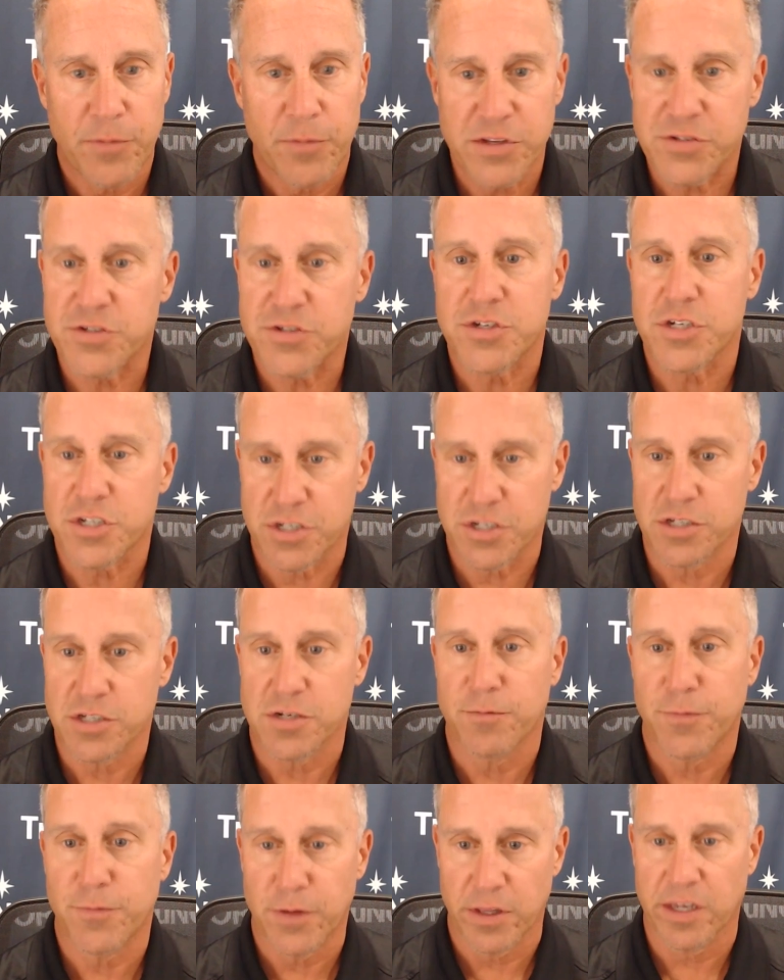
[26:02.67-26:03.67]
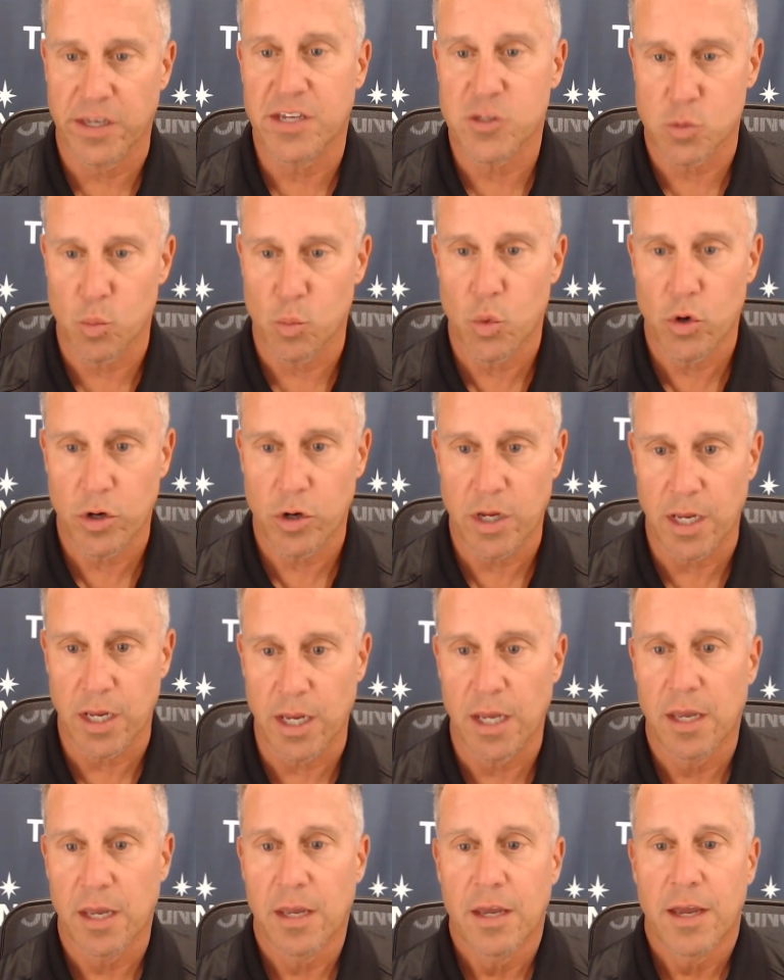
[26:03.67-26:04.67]
this just doesn't feel like it's working.
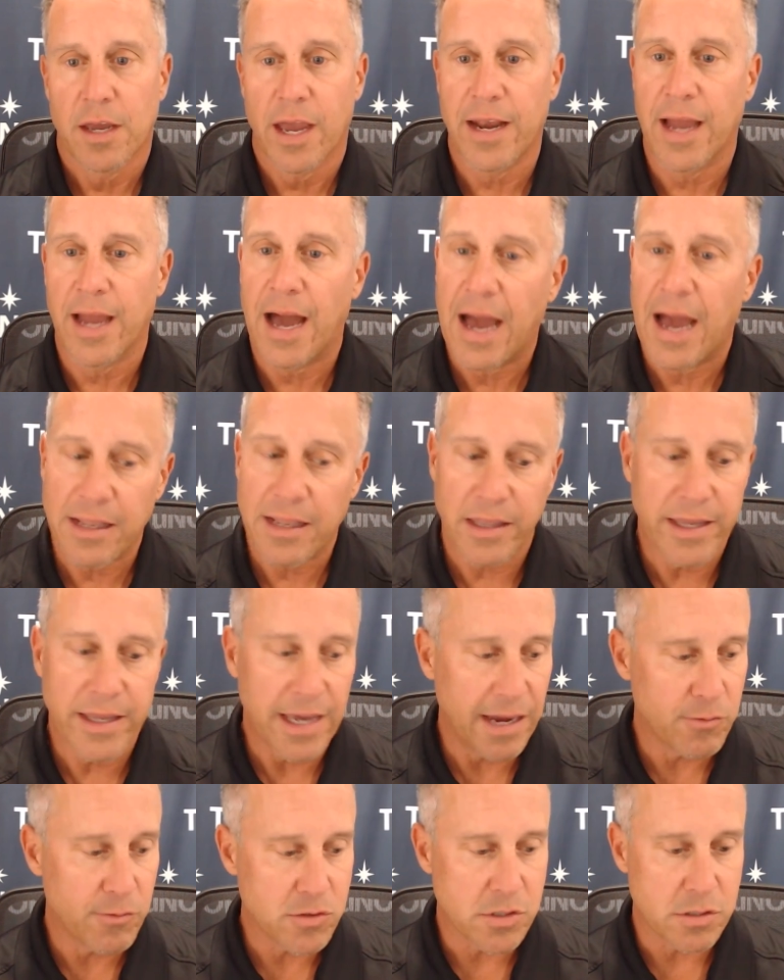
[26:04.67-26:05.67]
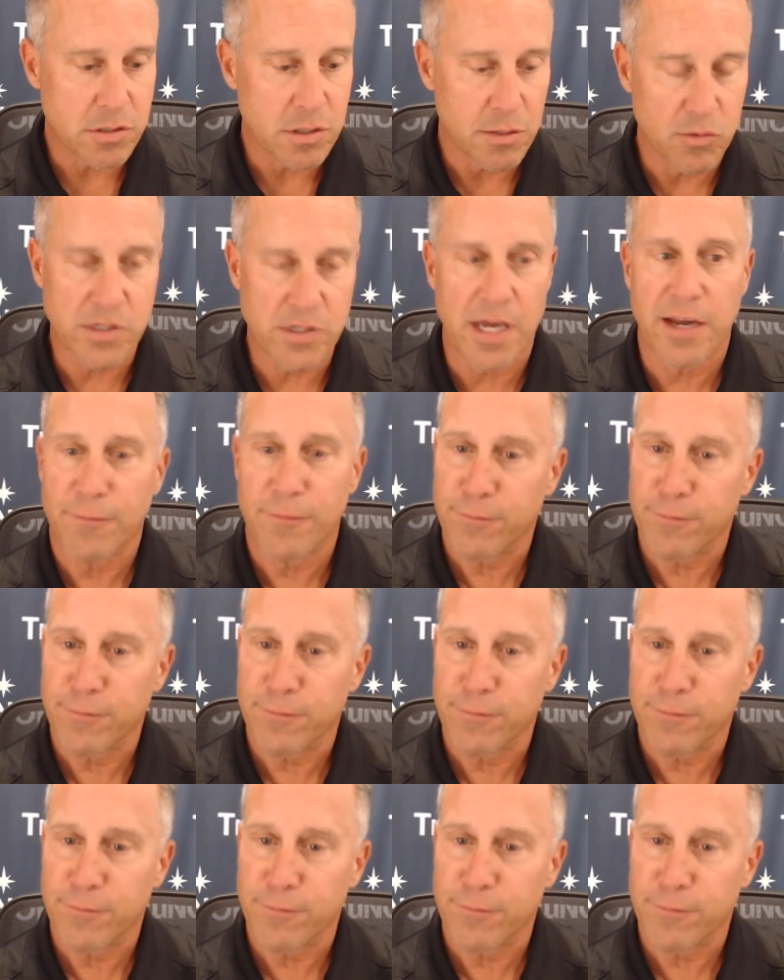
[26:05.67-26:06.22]
And oddly, I was, was on a